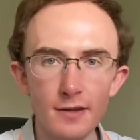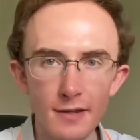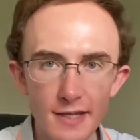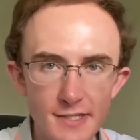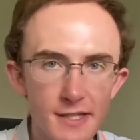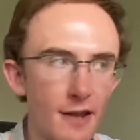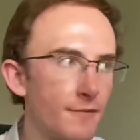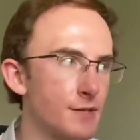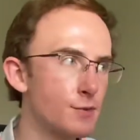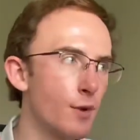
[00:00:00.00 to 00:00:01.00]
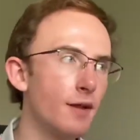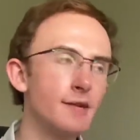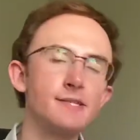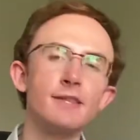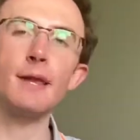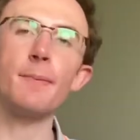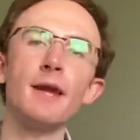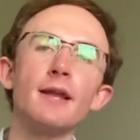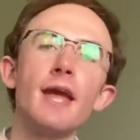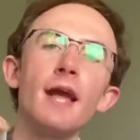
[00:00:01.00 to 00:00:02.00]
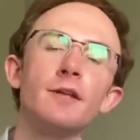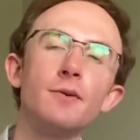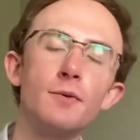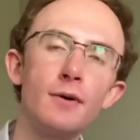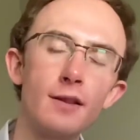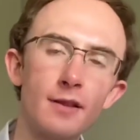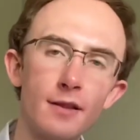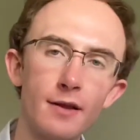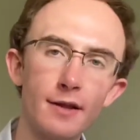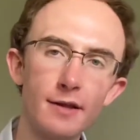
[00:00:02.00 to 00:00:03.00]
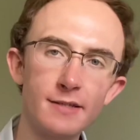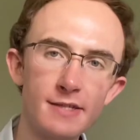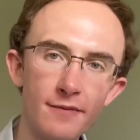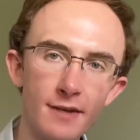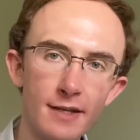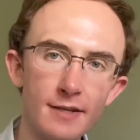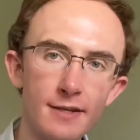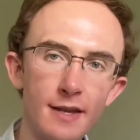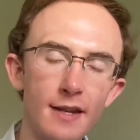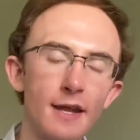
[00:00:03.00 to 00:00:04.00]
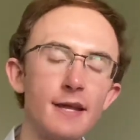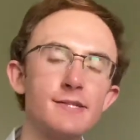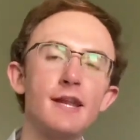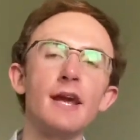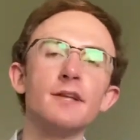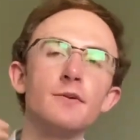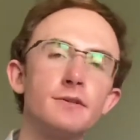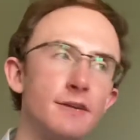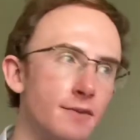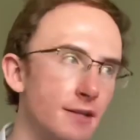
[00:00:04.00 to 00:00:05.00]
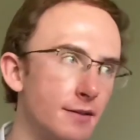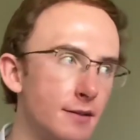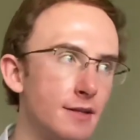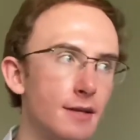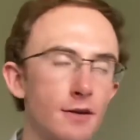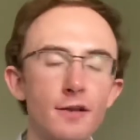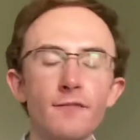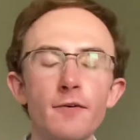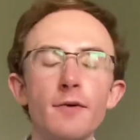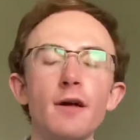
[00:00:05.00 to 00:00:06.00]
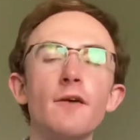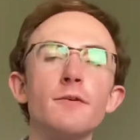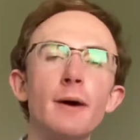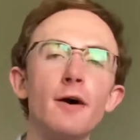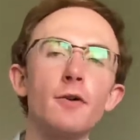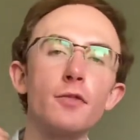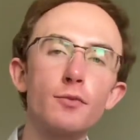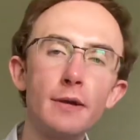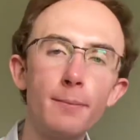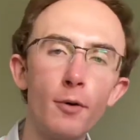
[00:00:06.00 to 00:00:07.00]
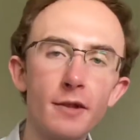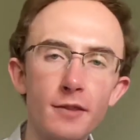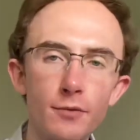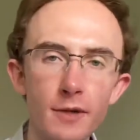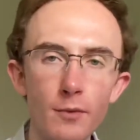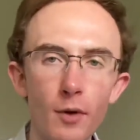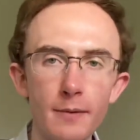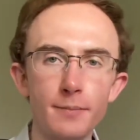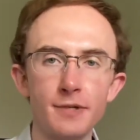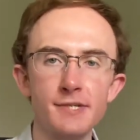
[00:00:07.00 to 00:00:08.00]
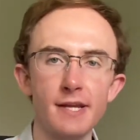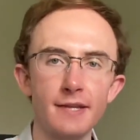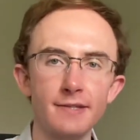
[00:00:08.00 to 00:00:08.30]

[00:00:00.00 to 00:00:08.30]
ETF as well is that they pay an annual dividend, and it has an annual dividend yield of about 3.31%.